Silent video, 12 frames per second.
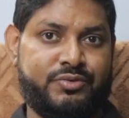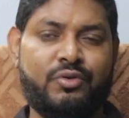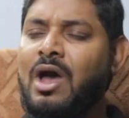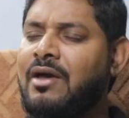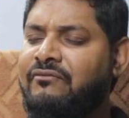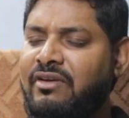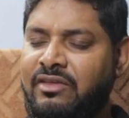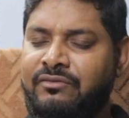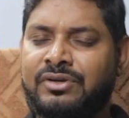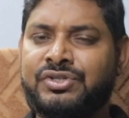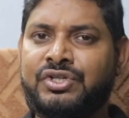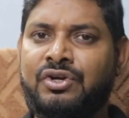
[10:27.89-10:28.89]
So I am very
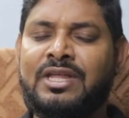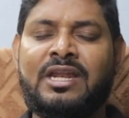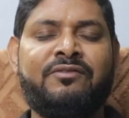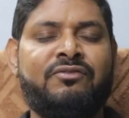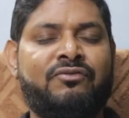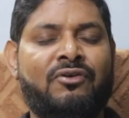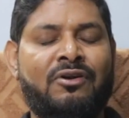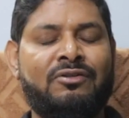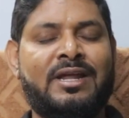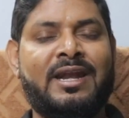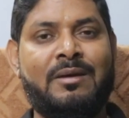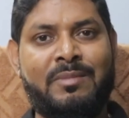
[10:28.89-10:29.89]
much sure that if you follow
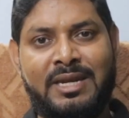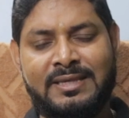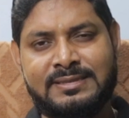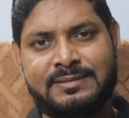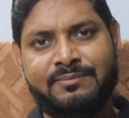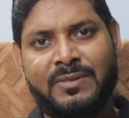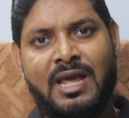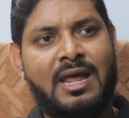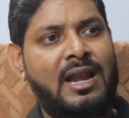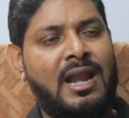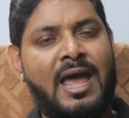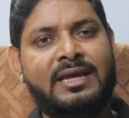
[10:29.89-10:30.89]
the remedies
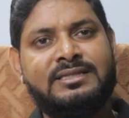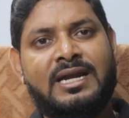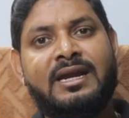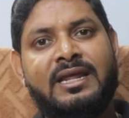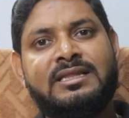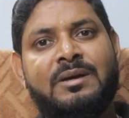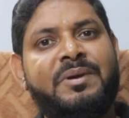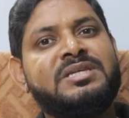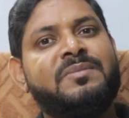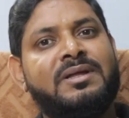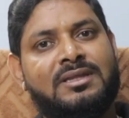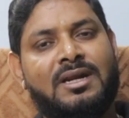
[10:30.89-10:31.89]
like chanting the
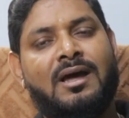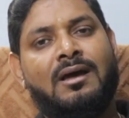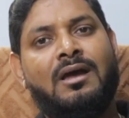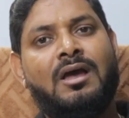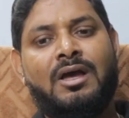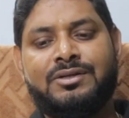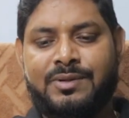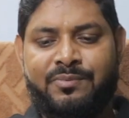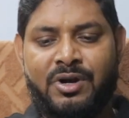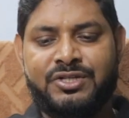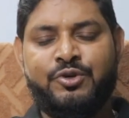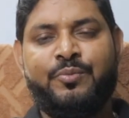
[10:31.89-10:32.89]
Bij mantra, so
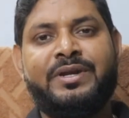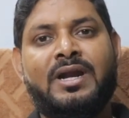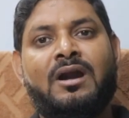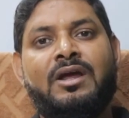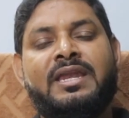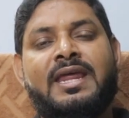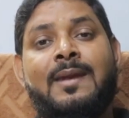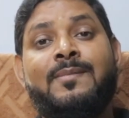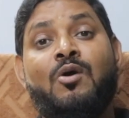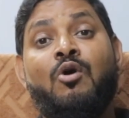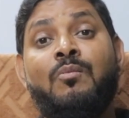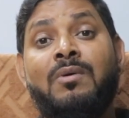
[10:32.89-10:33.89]
for Jupiter it can
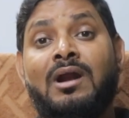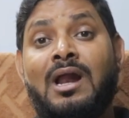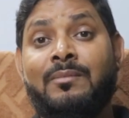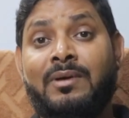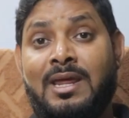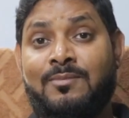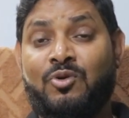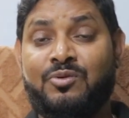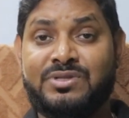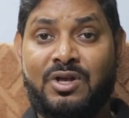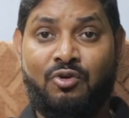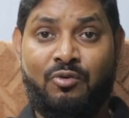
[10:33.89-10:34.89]
be Om Gram Grem
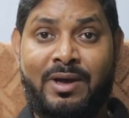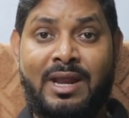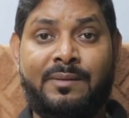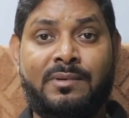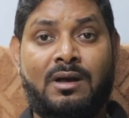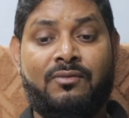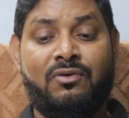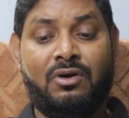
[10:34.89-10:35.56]
Gromsa Gurubhaya Namaha.